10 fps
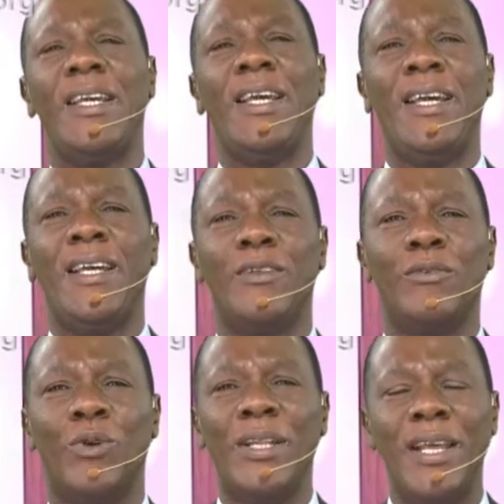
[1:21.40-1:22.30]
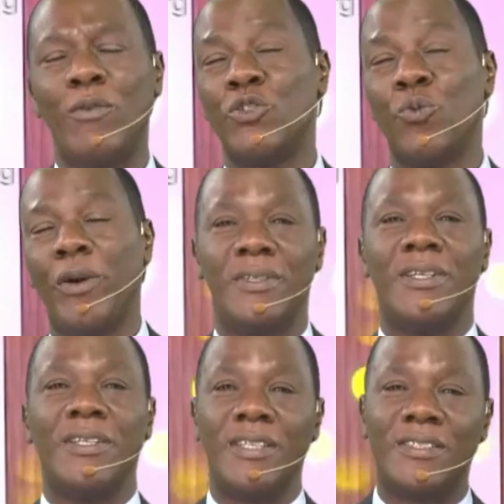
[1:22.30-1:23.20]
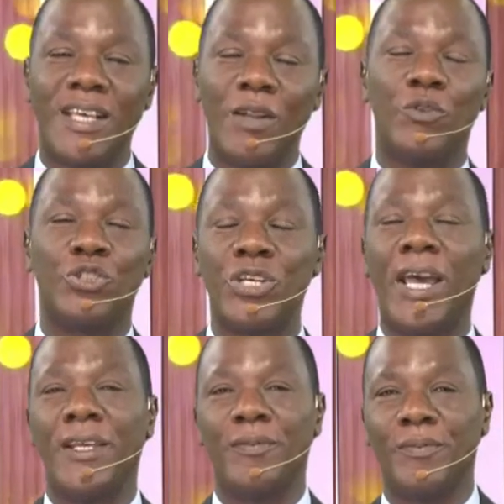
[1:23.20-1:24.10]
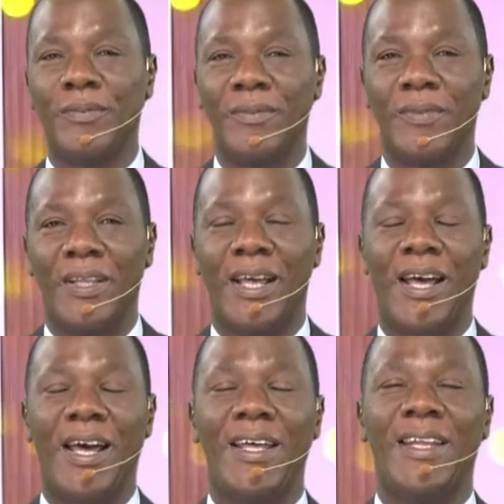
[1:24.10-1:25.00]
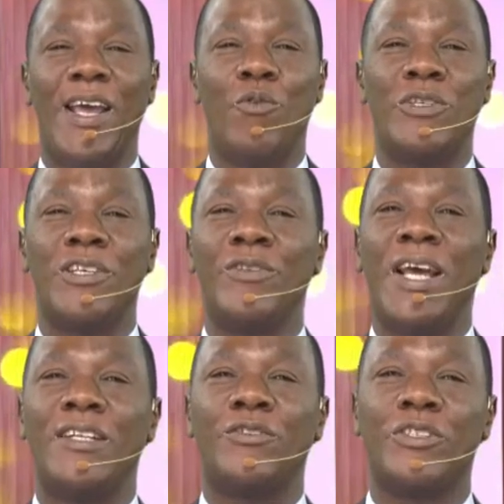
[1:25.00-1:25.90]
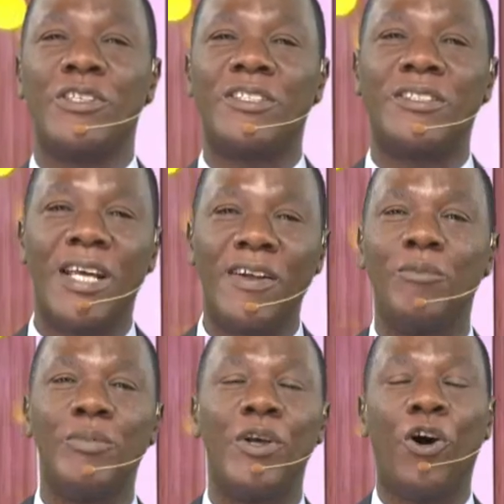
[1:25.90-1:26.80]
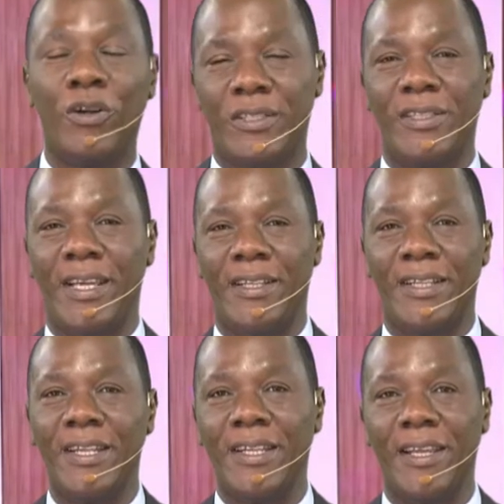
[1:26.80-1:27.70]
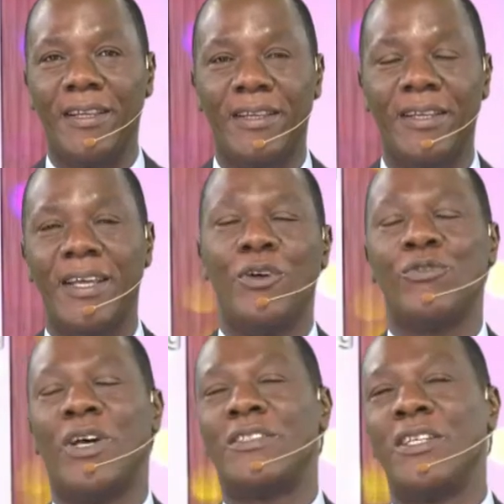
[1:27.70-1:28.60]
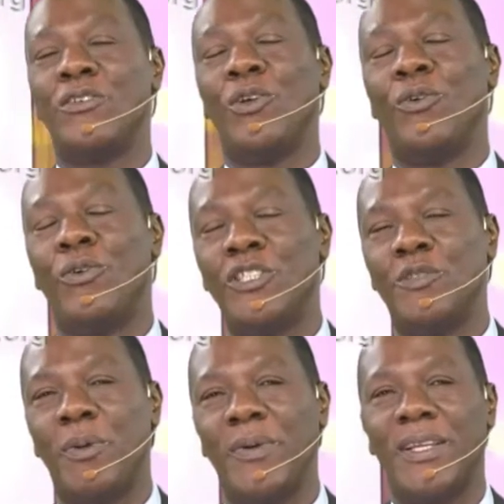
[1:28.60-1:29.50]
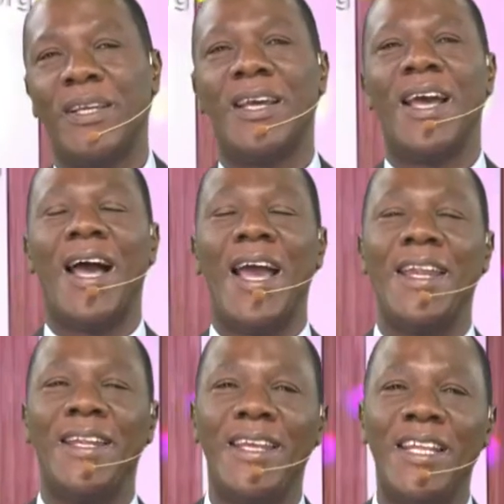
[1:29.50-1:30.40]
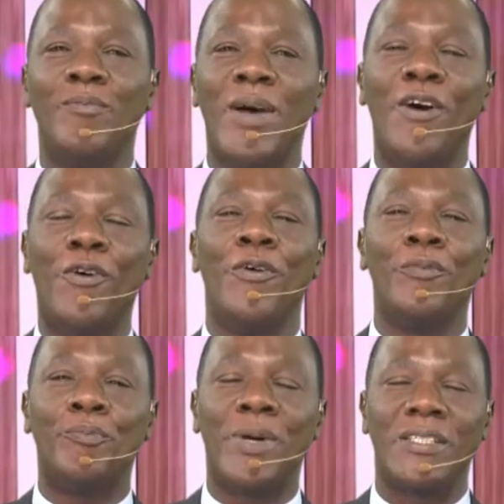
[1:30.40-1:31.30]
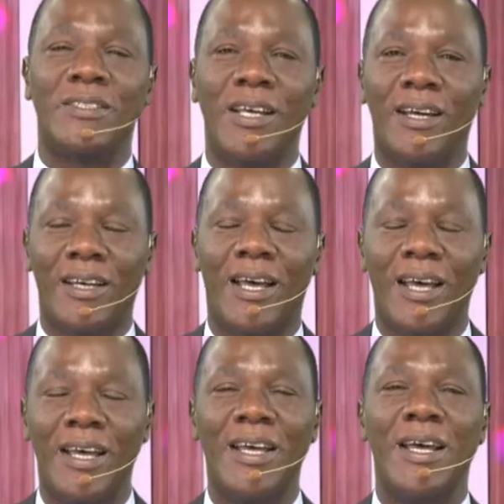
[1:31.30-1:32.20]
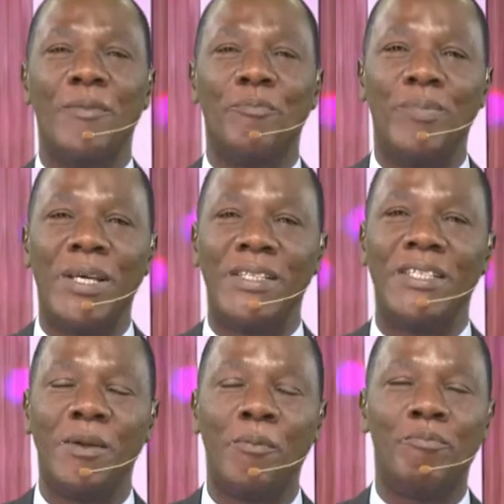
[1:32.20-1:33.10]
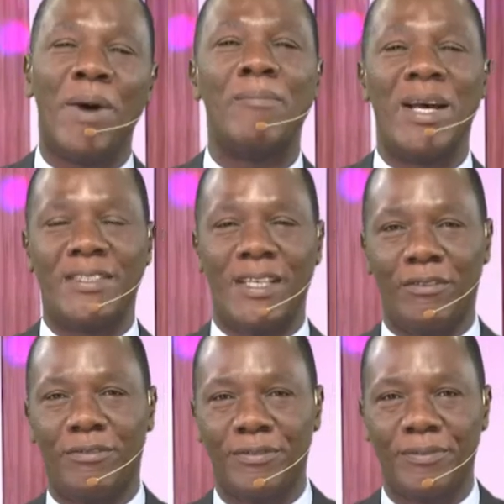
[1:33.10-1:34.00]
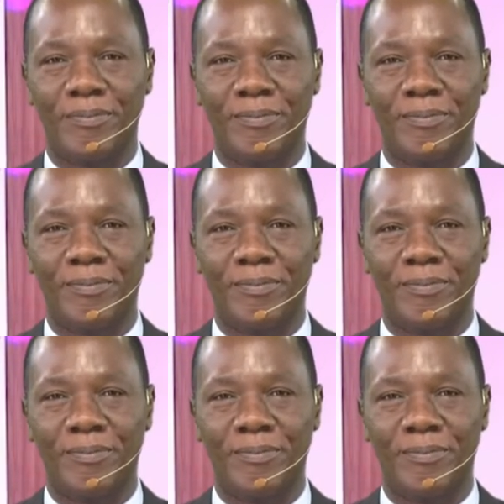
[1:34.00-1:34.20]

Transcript: And one day I was walking, the sun was shining, and it was a it was a terribly hot day that day. So I said to the Holy Spirit, I need my own personal car purchased by myself.